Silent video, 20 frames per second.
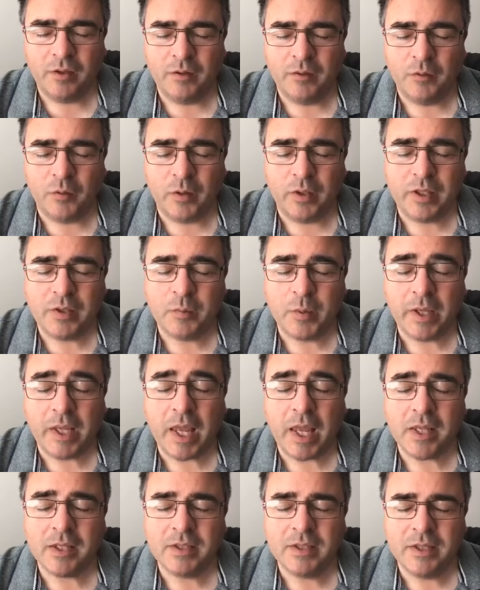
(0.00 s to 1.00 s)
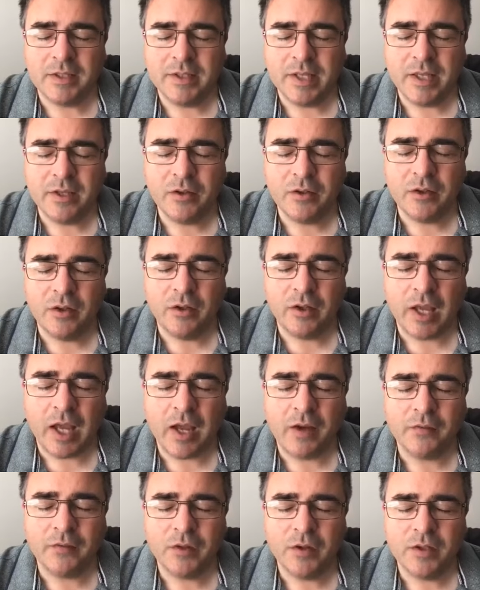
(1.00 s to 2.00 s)
Lord, this weekend, continue to look
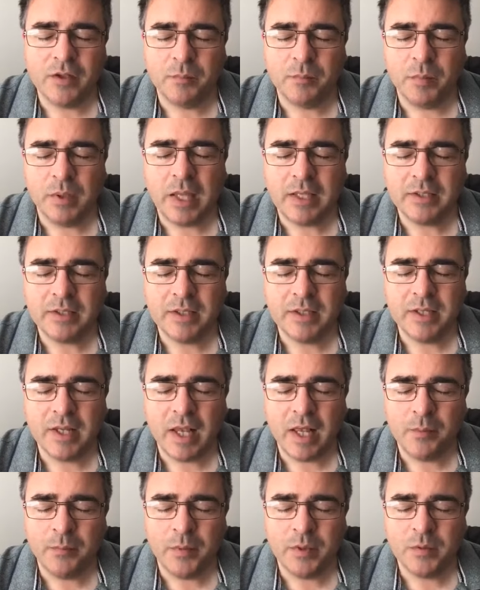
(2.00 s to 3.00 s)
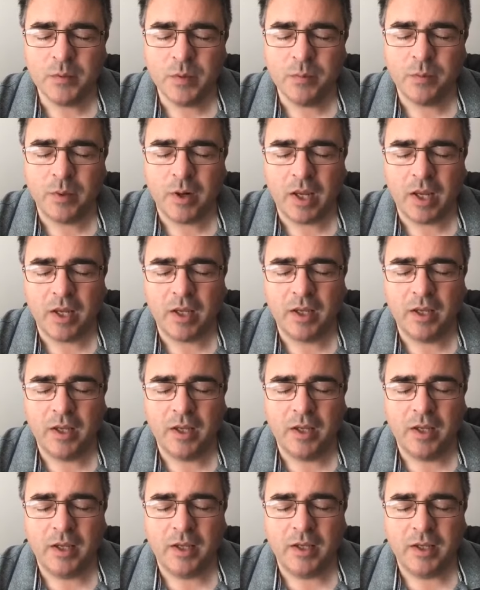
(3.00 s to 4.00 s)
after us and bless us and help us, we pray.
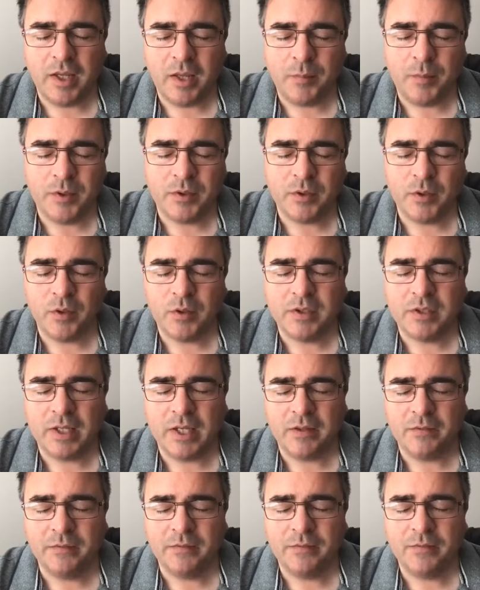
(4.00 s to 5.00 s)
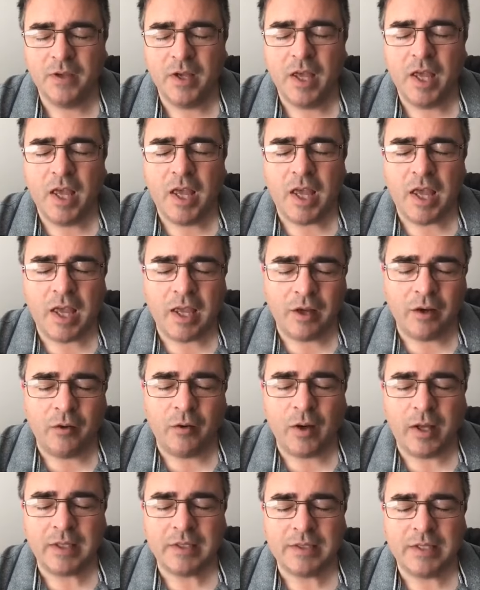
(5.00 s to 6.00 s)
Keep us all safe. In
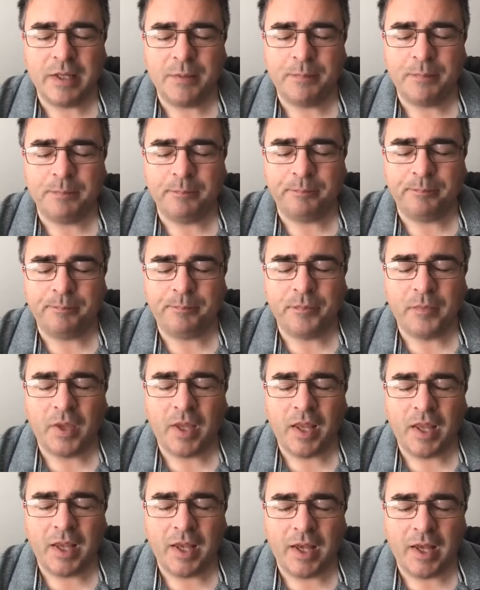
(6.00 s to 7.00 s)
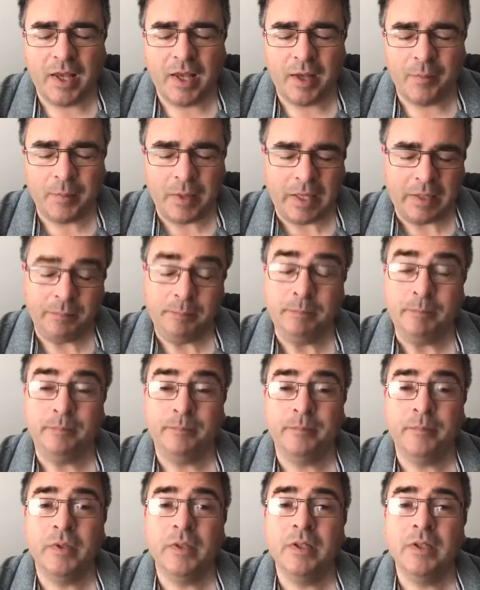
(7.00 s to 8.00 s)
Christ's name, amen.
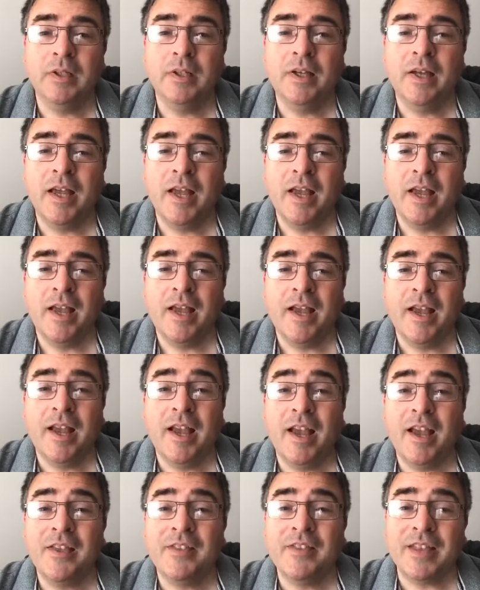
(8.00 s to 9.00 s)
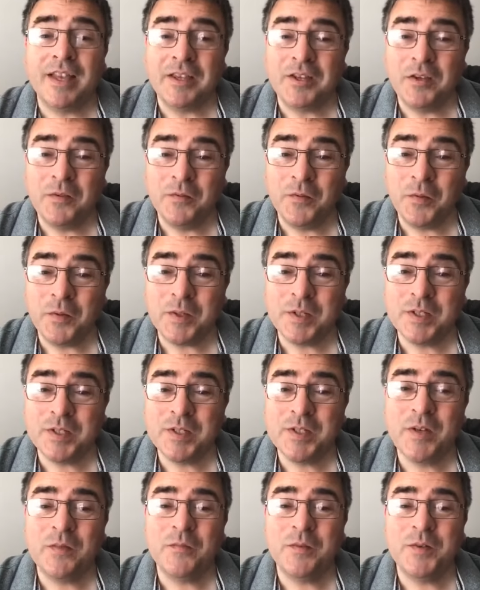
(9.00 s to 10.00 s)
Thank you,
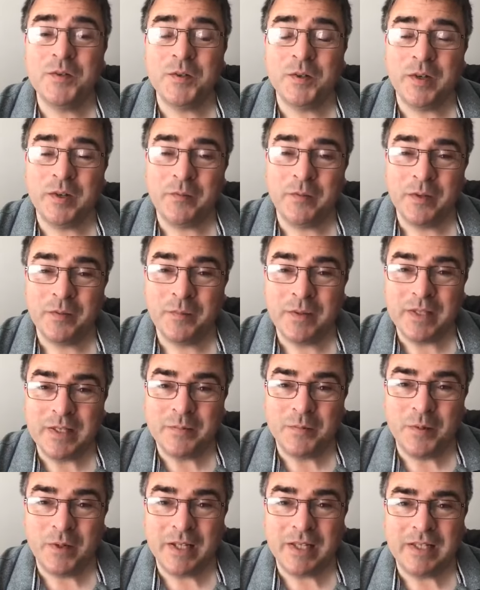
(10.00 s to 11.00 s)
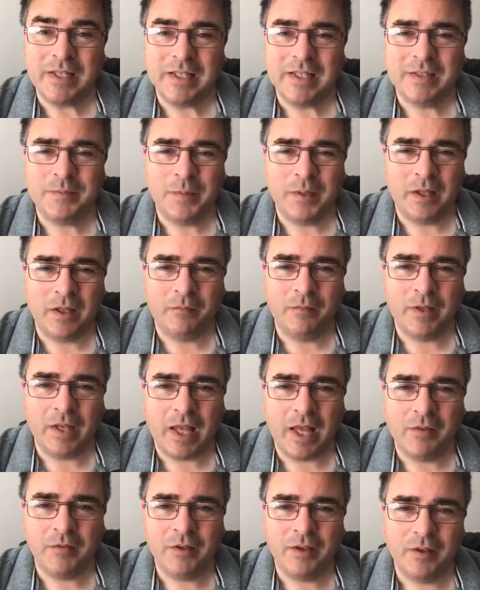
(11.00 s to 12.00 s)
folks, for joining with me this morning. It's been lovely to
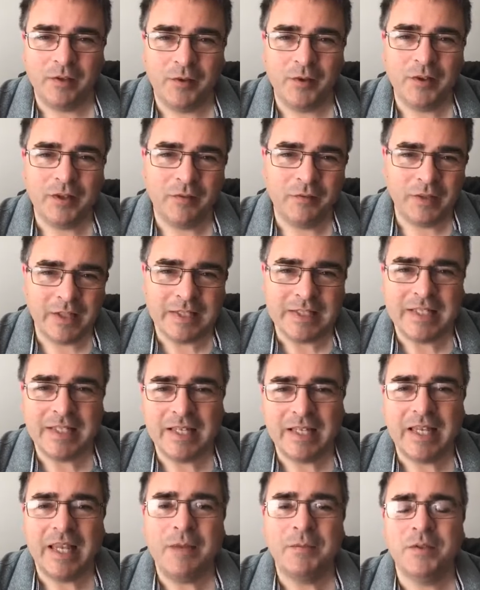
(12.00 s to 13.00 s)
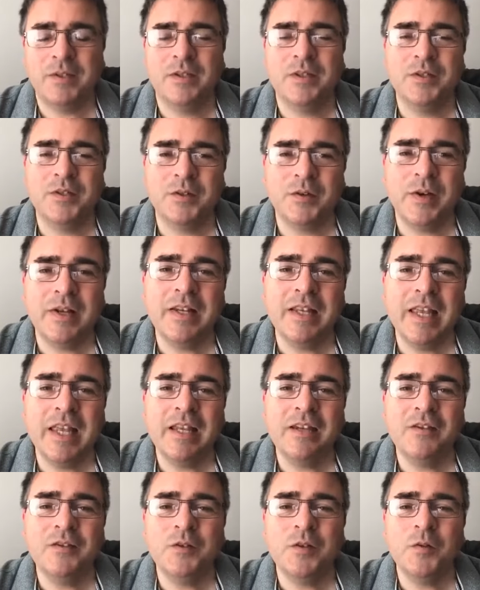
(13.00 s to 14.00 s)
have you along. Lovely to see the names on the screen again,
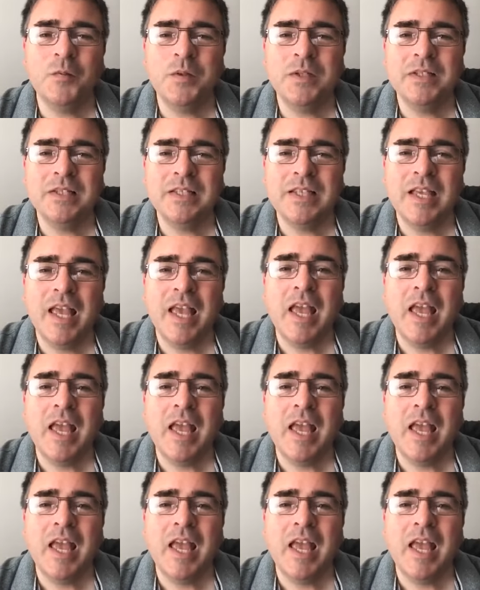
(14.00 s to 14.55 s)
as always.